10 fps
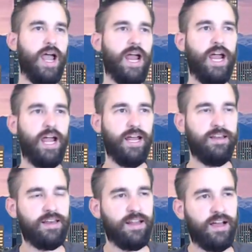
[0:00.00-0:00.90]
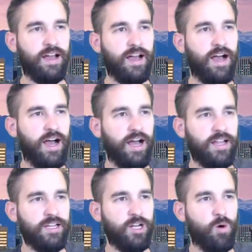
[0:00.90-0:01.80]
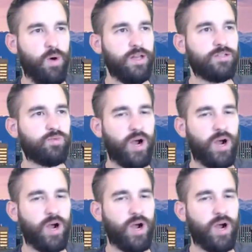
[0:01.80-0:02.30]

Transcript: And what does